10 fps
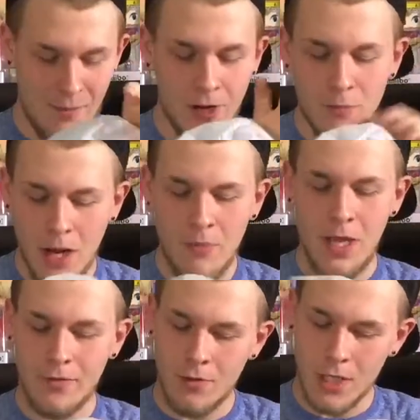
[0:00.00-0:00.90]
I'm going to probably
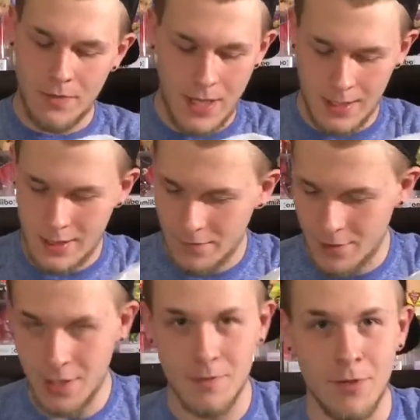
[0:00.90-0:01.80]
have to wash my hands after
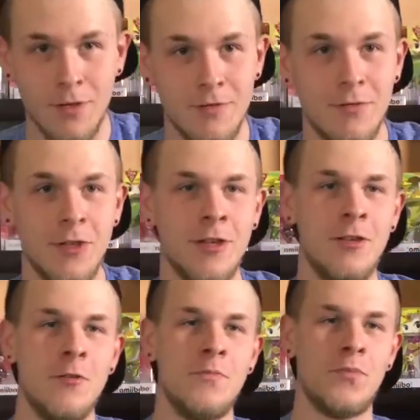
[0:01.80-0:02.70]
this, but what are you going to
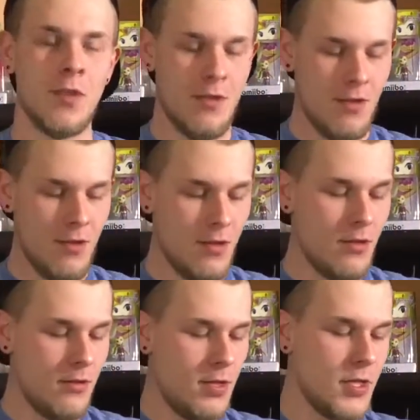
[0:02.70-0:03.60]
do?
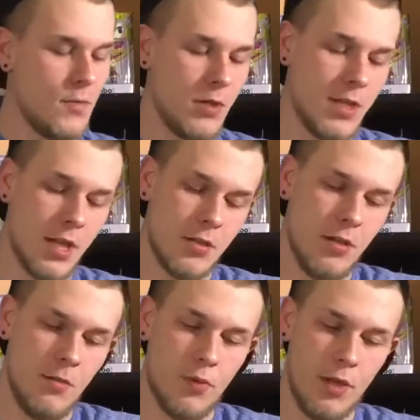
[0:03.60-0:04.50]
This was
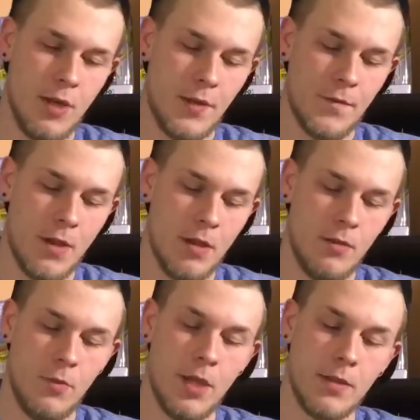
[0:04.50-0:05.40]
actually a pretty nice
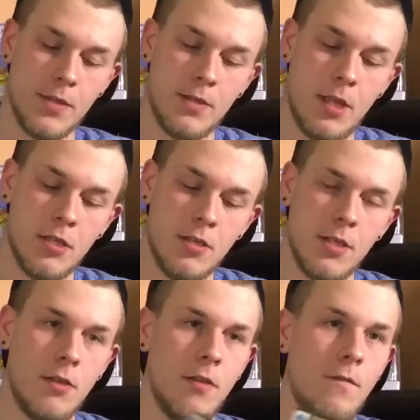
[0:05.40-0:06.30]
find. We got this Legend of
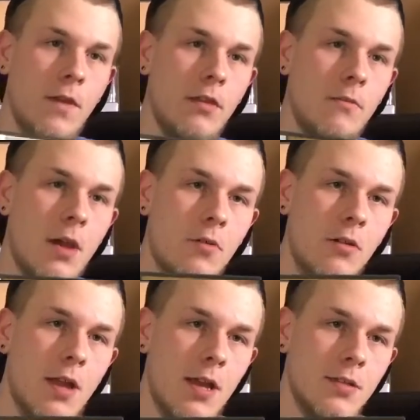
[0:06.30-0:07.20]
Zelda Phantom
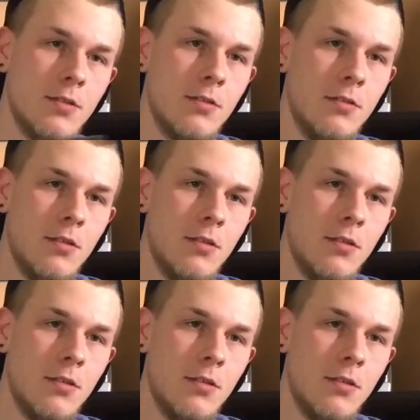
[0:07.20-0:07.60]
Hourglass.